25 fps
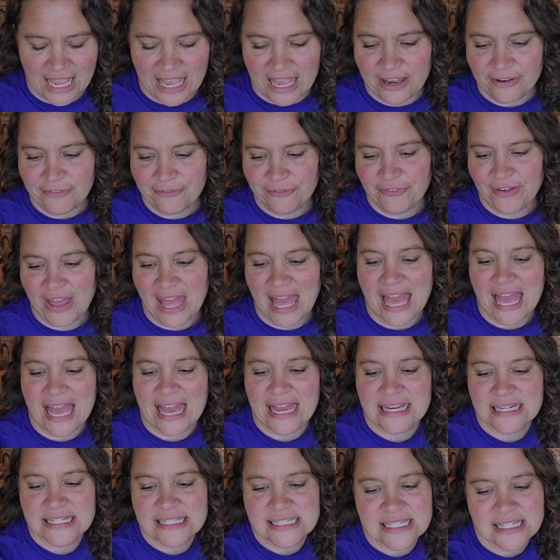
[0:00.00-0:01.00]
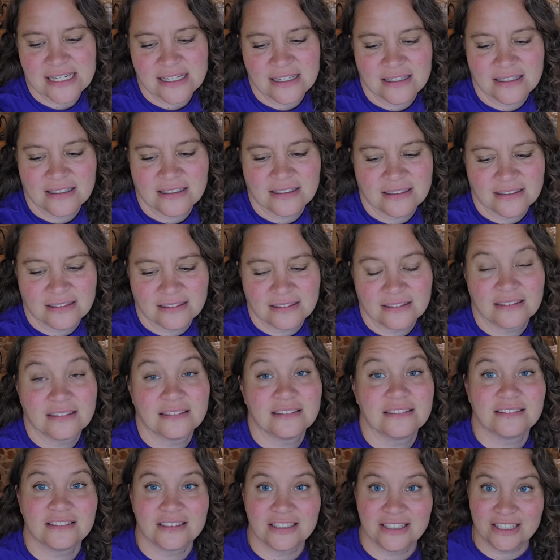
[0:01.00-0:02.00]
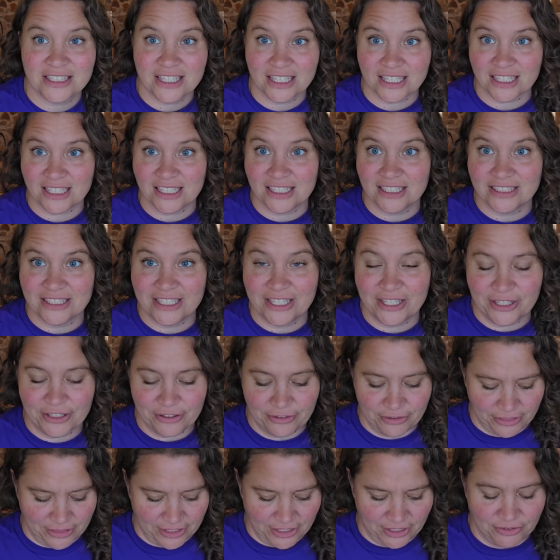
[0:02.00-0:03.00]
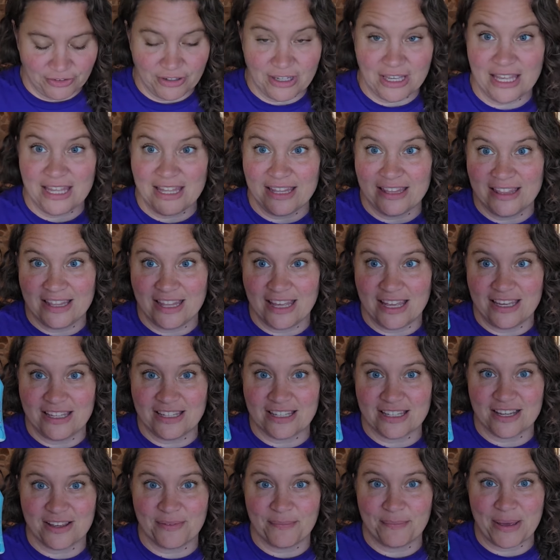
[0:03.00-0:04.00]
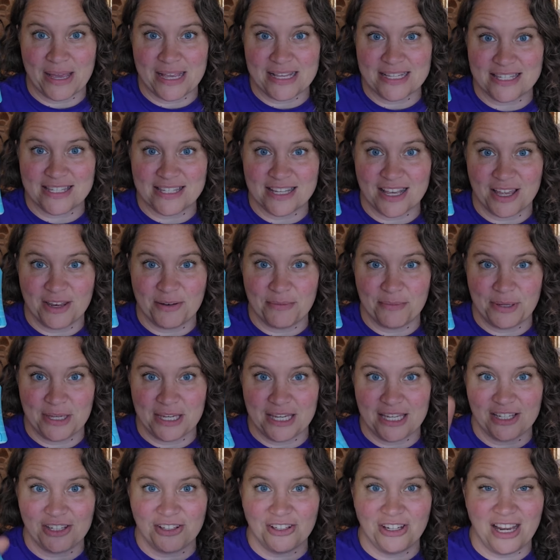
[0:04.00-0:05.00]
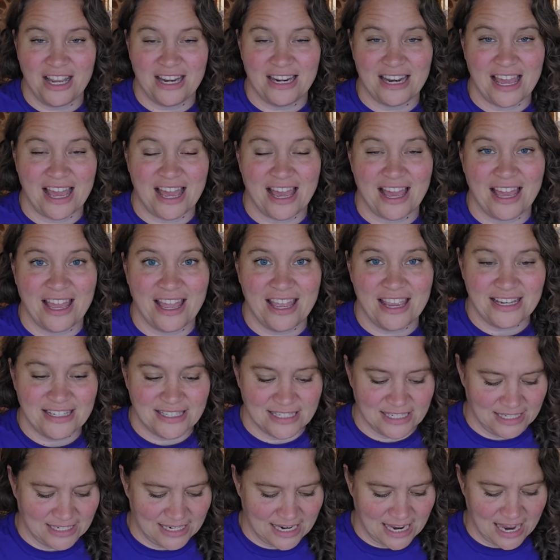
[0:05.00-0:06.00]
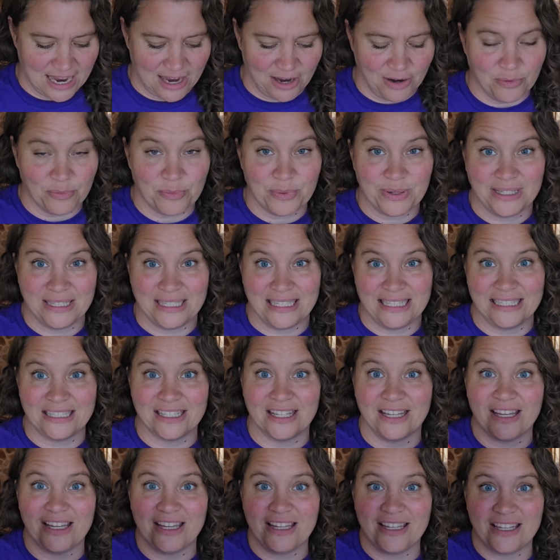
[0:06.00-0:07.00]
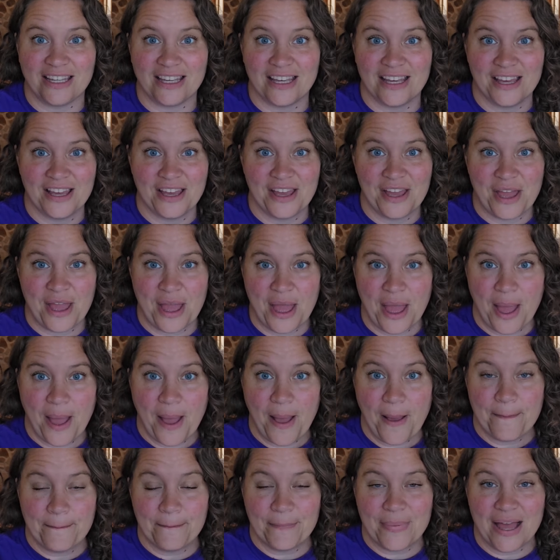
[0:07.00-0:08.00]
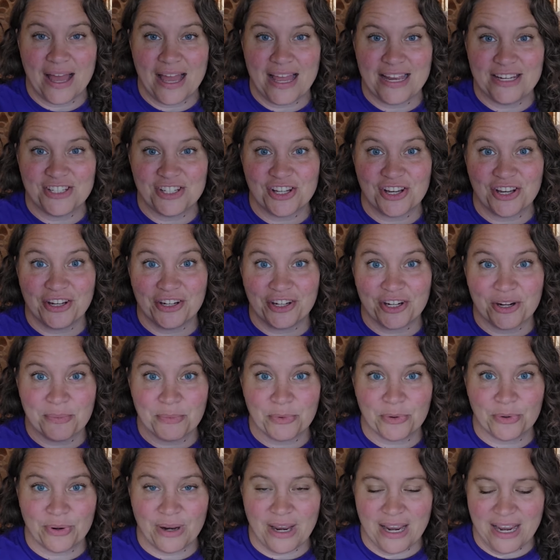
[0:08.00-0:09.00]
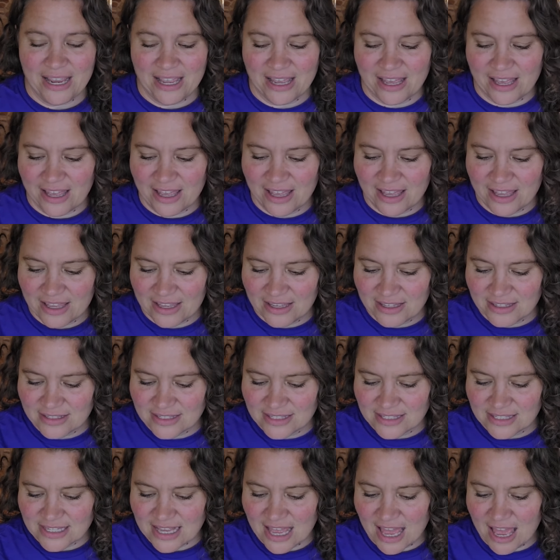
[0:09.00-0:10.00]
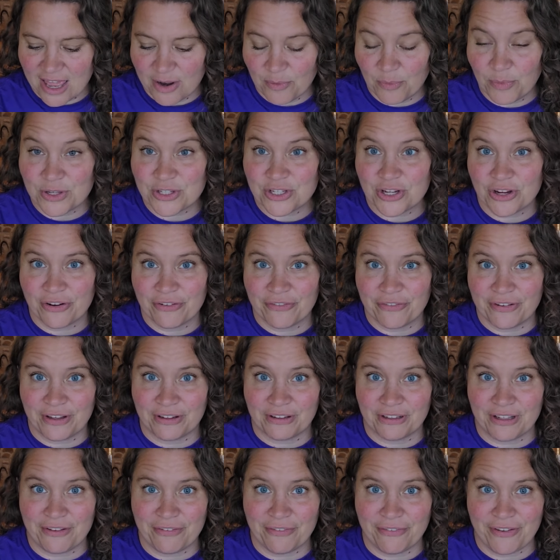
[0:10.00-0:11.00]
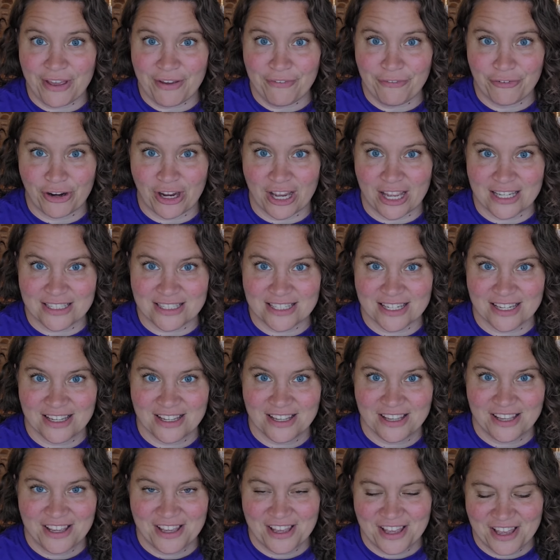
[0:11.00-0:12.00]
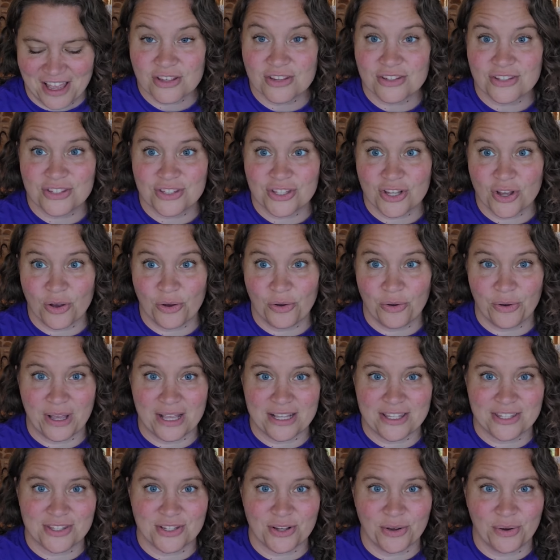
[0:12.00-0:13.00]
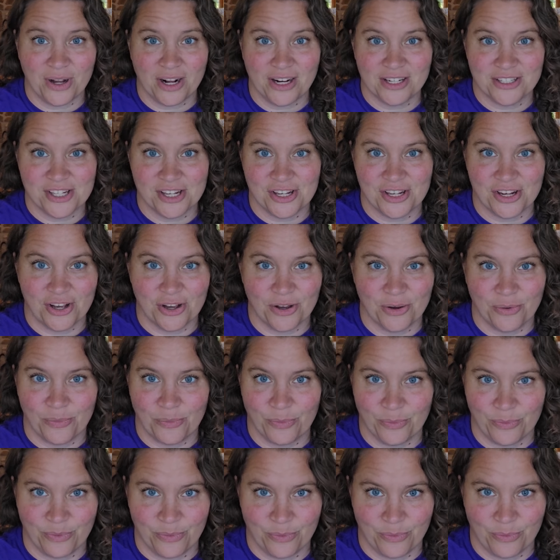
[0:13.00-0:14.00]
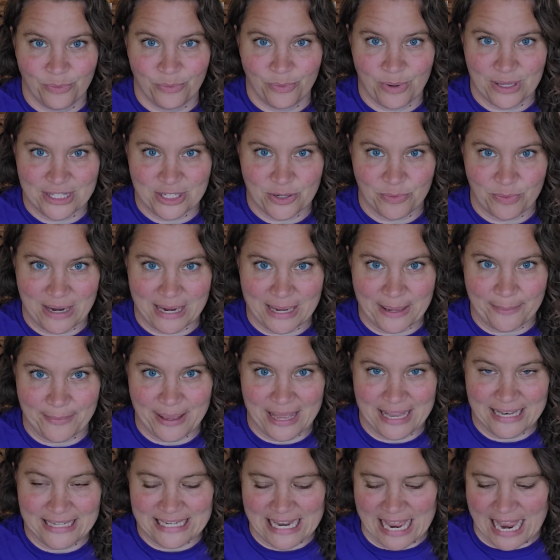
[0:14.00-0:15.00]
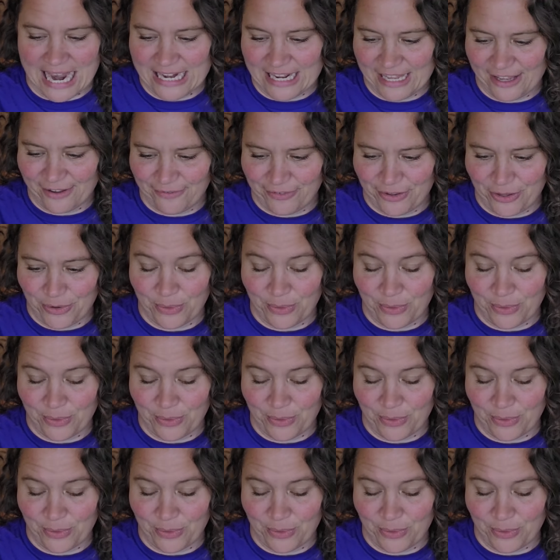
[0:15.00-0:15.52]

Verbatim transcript: In fact, the clear theory that my son Peter and I did not really like my daughter Maria said was her very favorite. So it's so hard to know what to recommend to any of